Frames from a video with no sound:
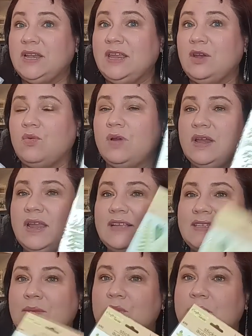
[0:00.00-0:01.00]
I need to
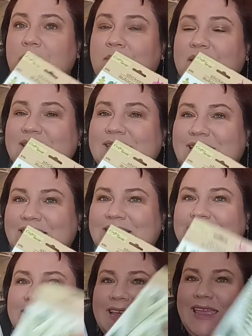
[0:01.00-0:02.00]
organize. So I'm going to be placing
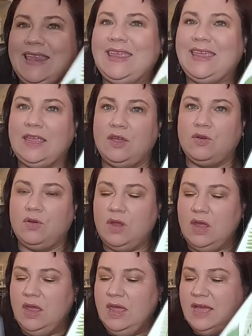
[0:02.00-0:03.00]
this in here.
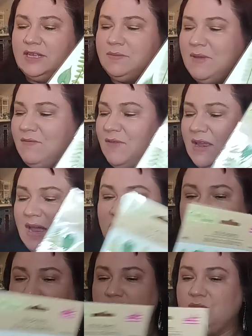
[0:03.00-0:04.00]
As a matter of fact, I'll
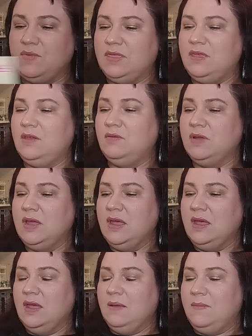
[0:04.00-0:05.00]
just do it with you
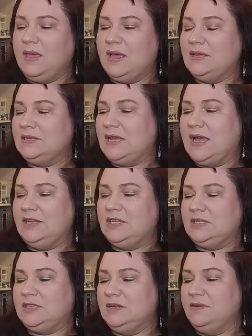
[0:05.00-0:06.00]
because I
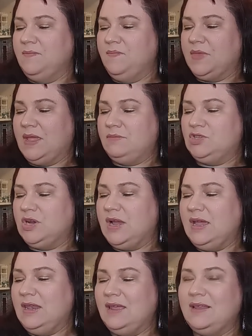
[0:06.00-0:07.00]
just, I'm
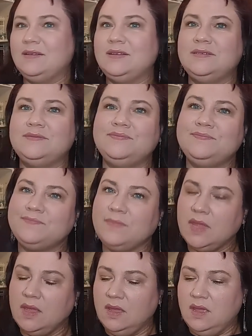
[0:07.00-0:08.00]
trying to,
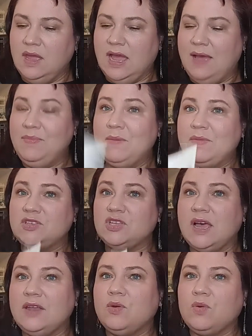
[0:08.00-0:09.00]
I'm the
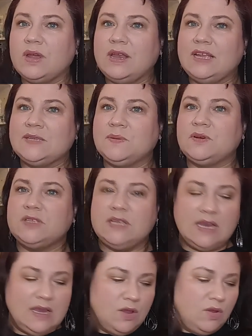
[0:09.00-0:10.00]
most unorganized
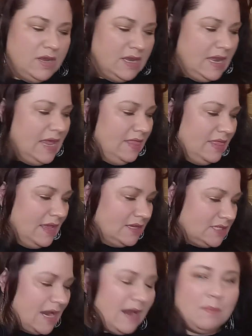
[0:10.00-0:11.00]
person in the, in the
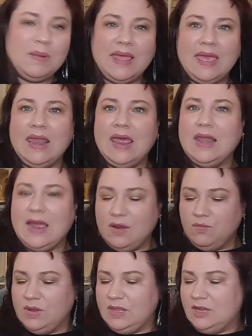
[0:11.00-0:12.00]
entire planet. I
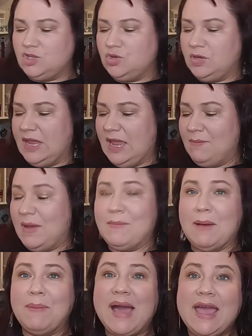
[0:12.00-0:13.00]
really and truly am. I'm
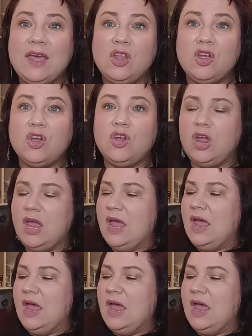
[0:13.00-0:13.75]
a piler